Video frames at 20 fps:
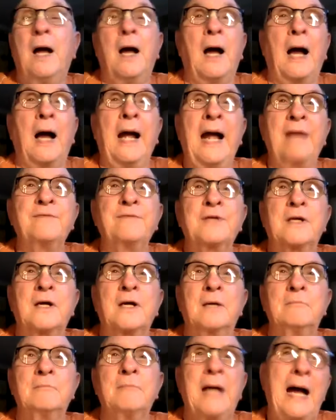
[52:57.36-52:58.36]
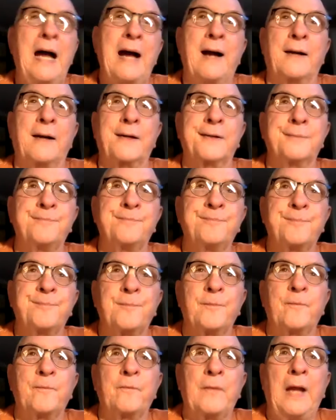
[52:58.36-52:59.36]
I have to come back
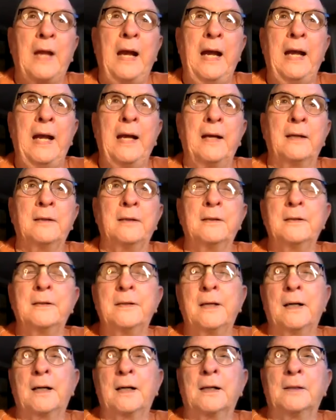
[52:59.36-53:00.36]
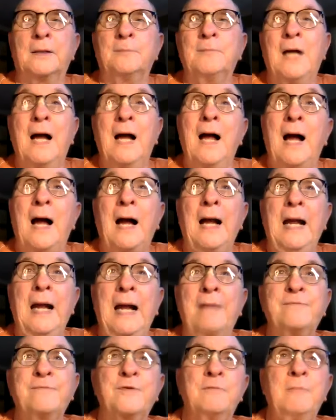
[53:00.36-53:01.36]
and I
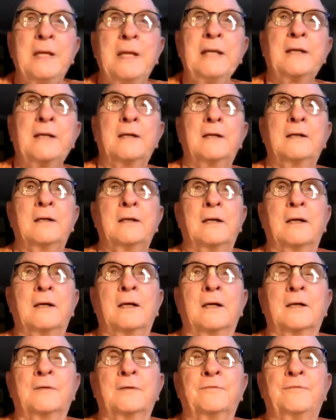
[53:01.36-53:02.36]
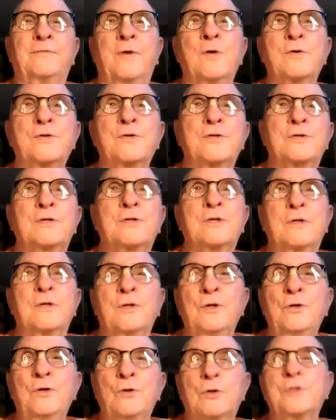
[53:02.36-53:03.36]
have to make folks
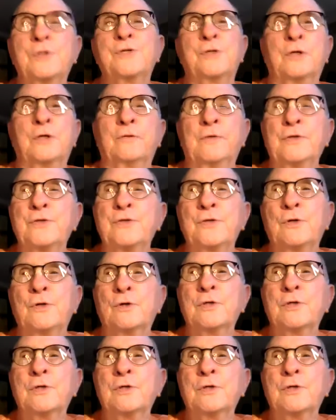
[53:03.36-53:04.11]
your servants, your